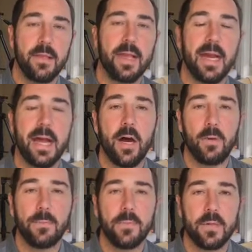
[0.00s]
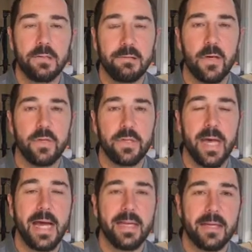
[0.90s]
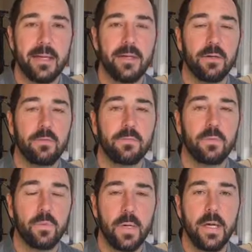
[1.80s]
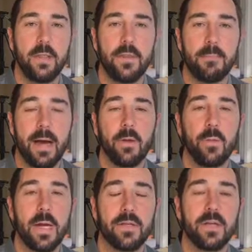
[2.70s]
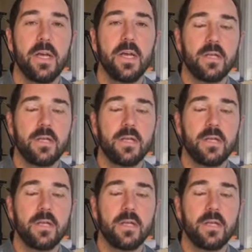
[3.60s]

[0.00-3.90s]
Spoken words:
that helped close that deal with Mountain West.